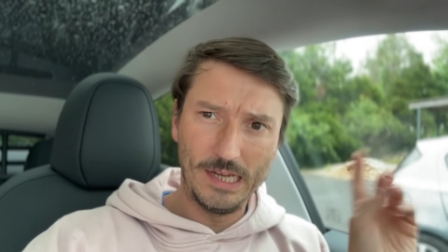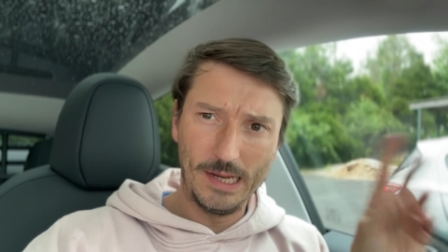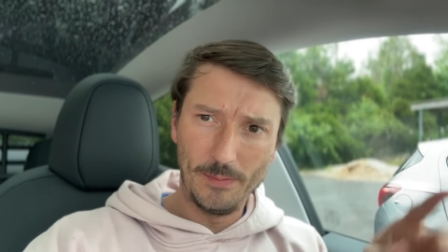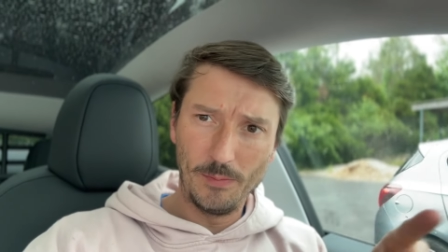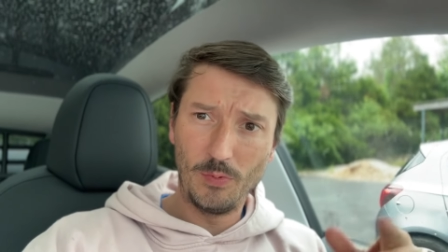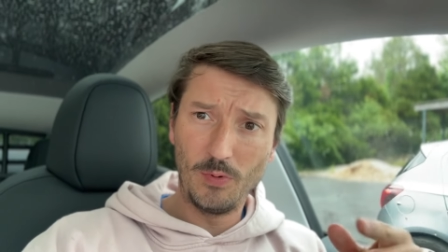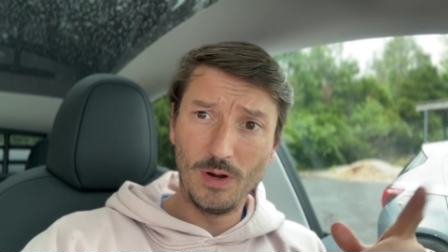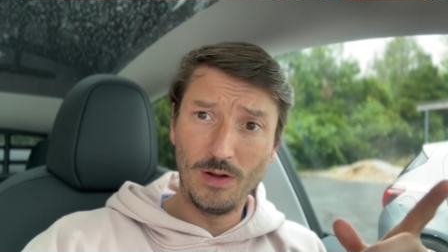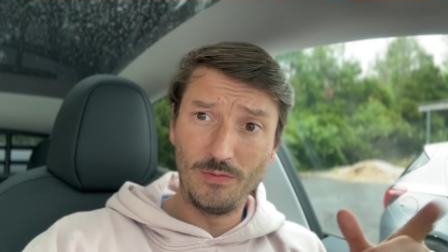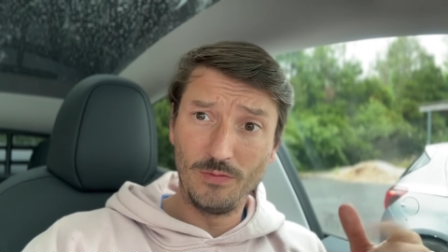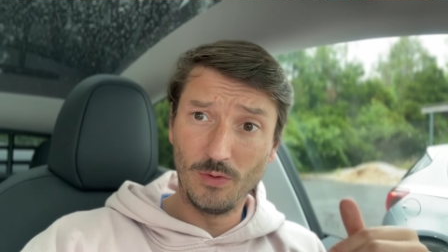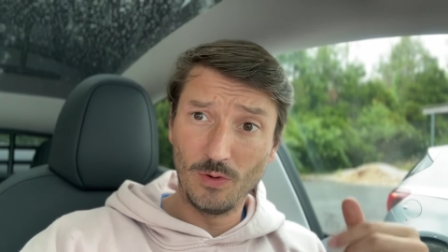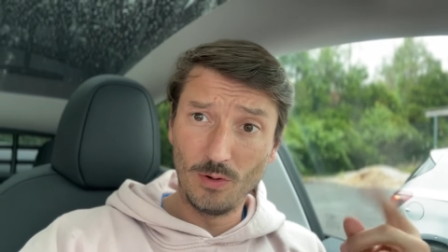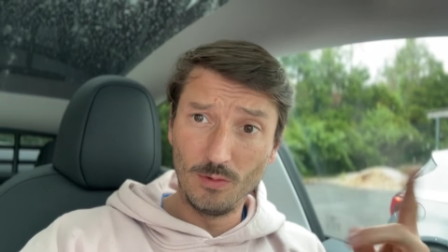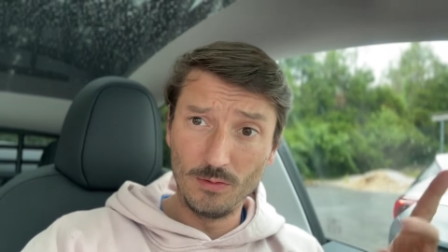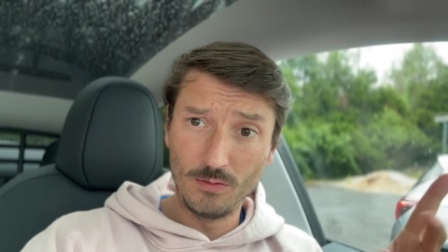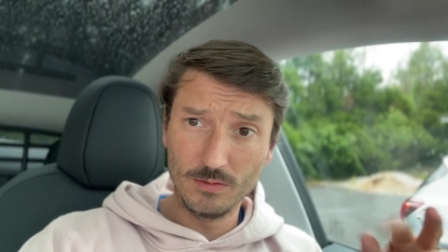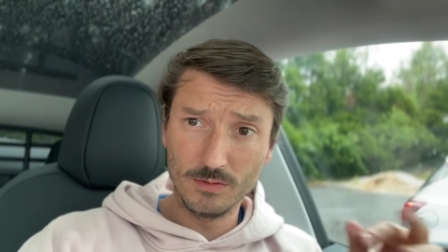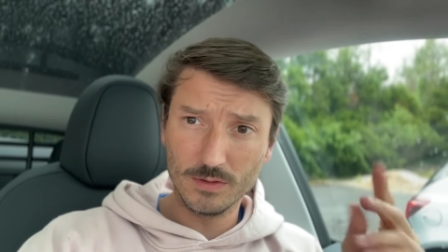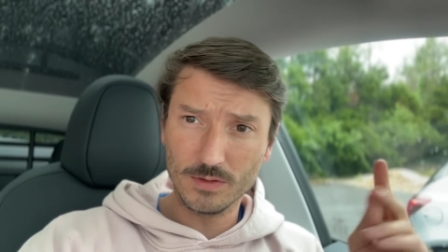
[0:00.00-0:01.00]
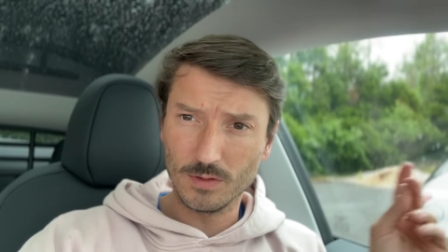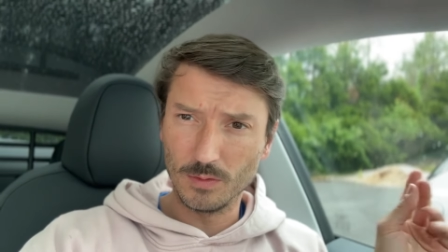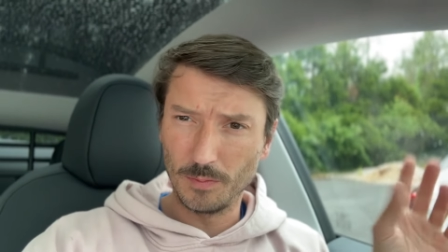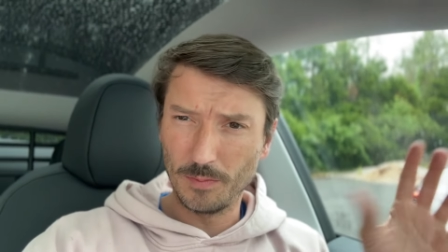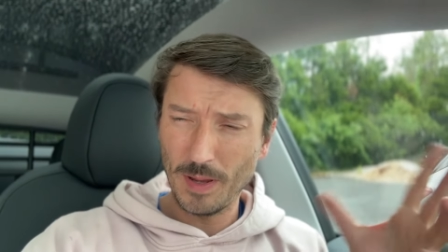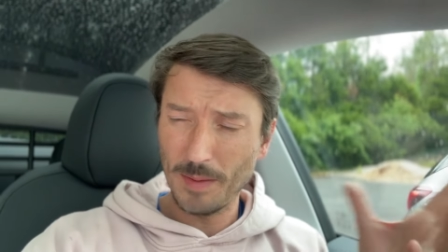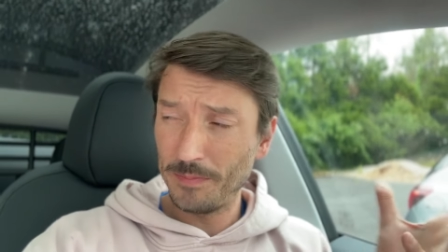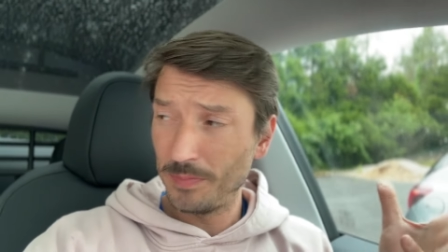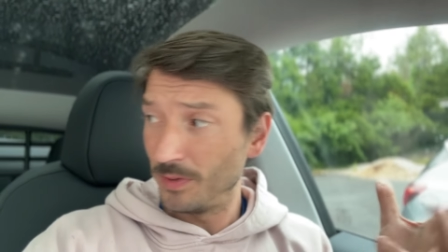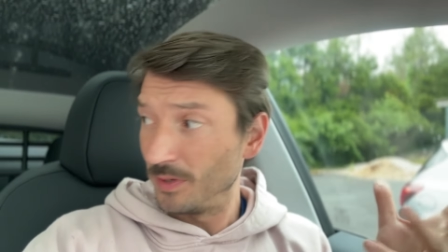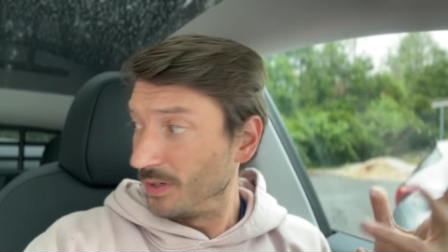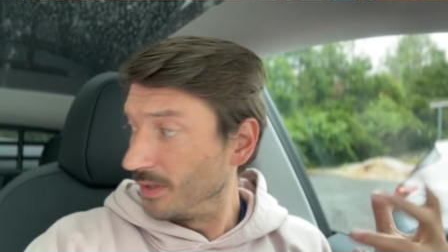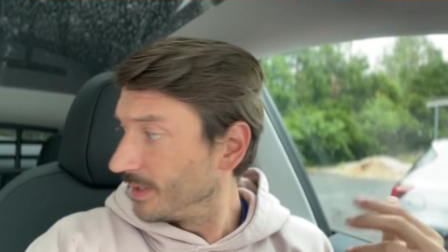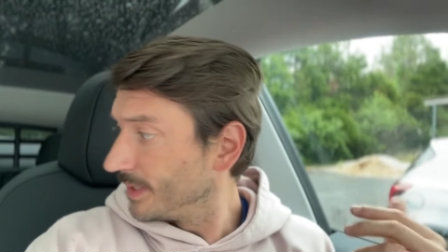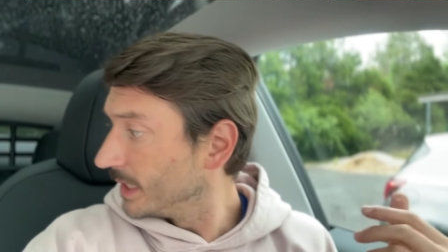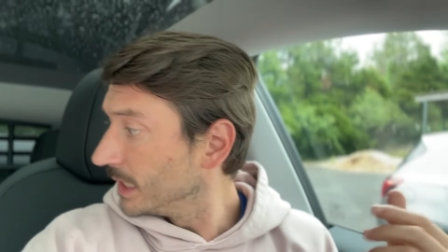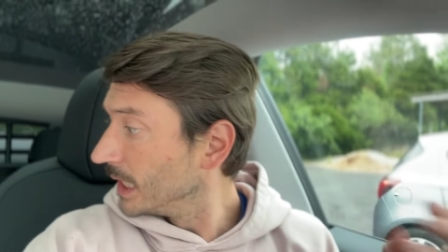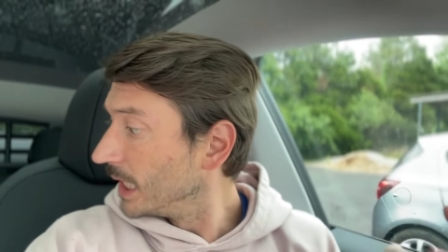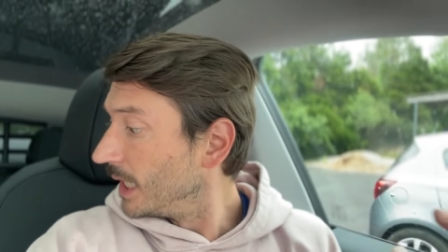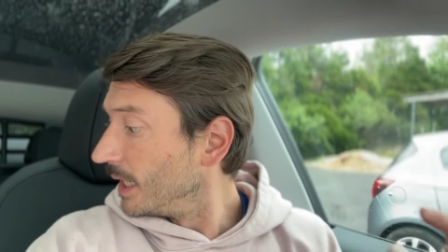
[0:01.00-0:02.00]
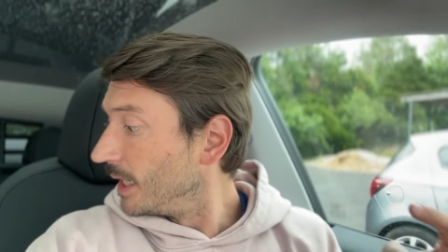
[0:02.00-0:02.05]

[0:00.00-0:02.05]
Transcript: and poivrons, so peppers